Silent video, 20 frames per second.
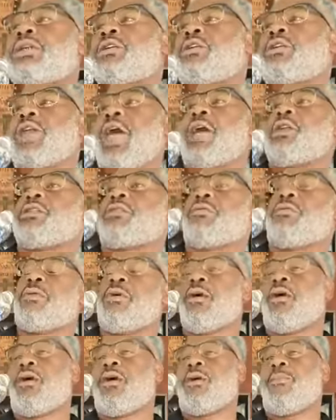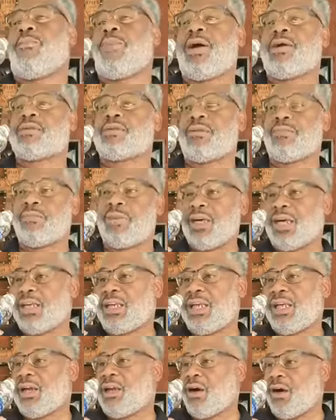don't have to worry about the
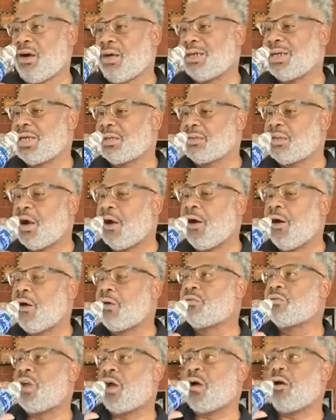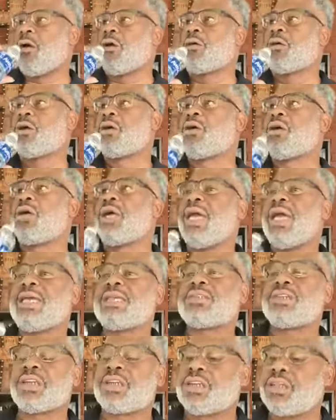money and all that. No, no.
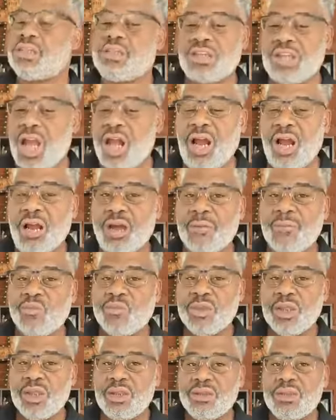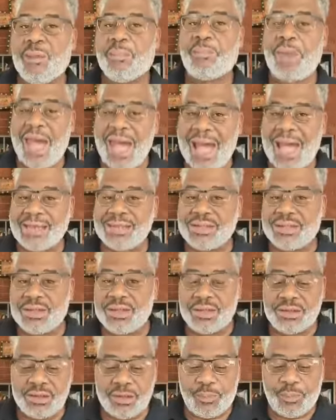It's a concern. The
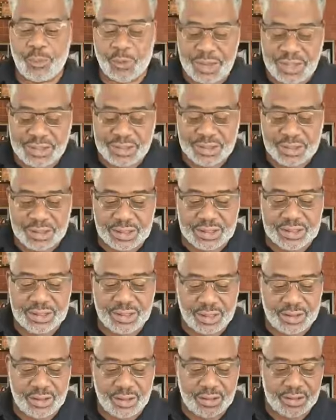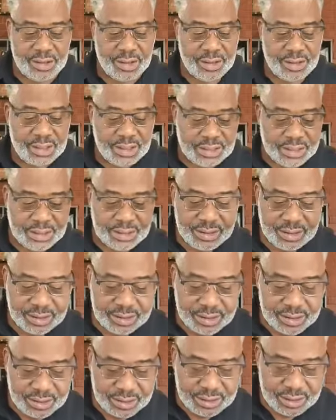pastor, the preacher,
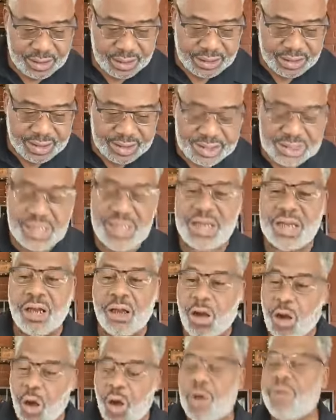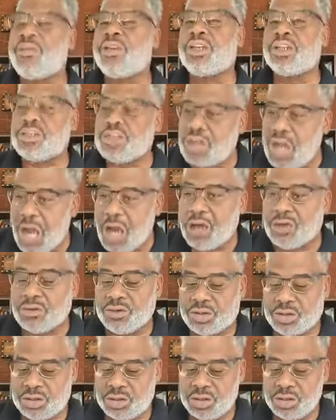the is still over the
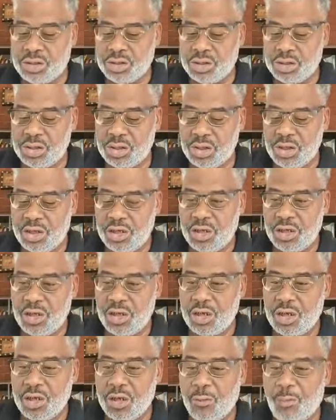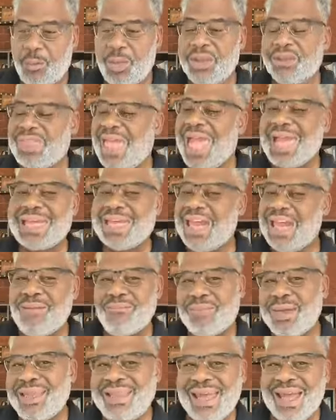church. But that can't
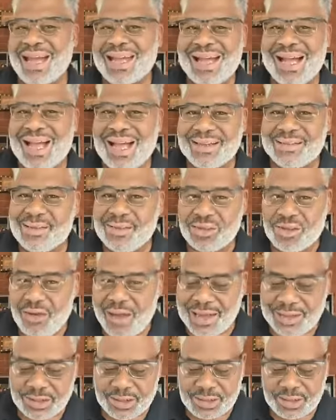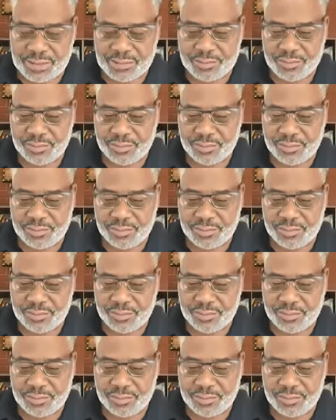be their concentration.